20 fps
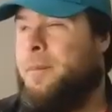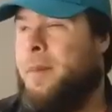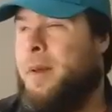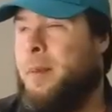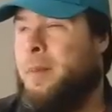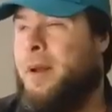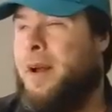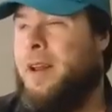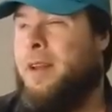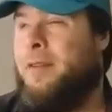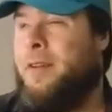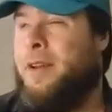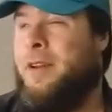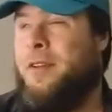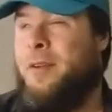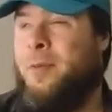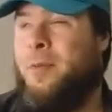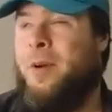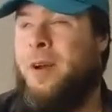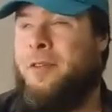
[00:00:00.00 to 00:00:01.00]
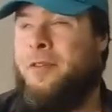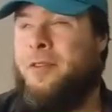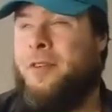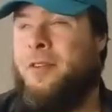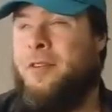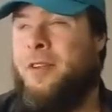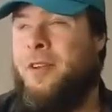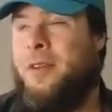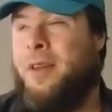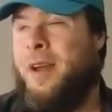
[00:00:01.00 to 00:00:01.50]
I'm not even into
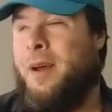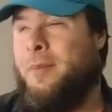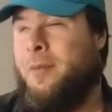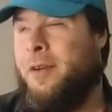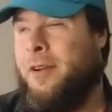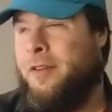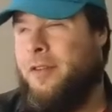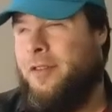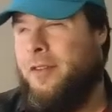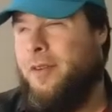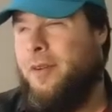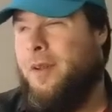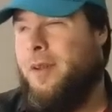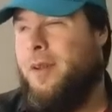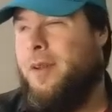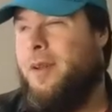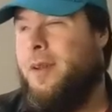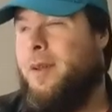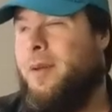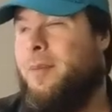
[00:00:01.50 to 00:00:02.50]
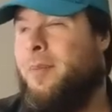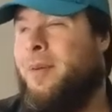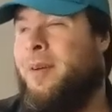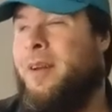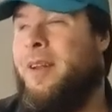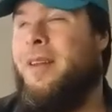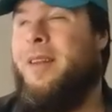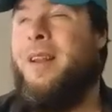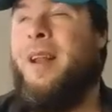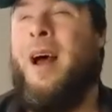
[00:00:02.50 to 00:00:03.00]
Westerns all that much.
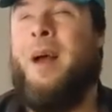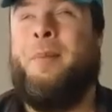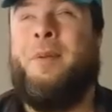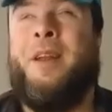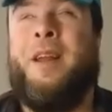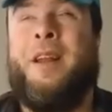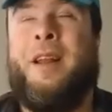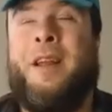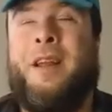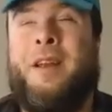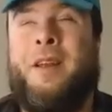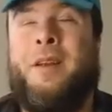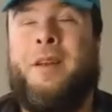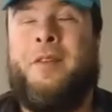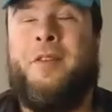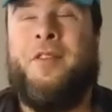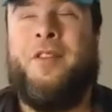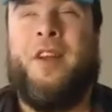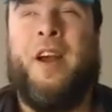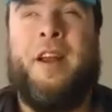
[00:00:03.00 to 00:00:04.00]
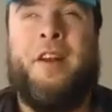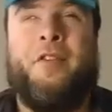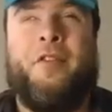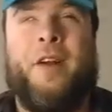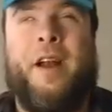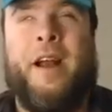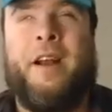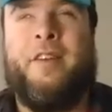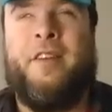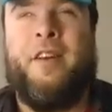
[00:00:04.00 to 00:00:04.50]
But I'm getting
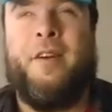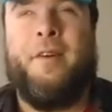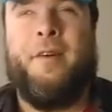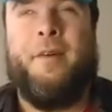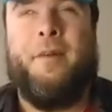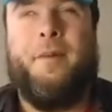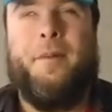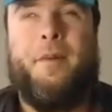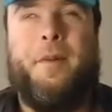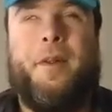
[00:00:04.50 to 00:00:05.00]
sidetracked here.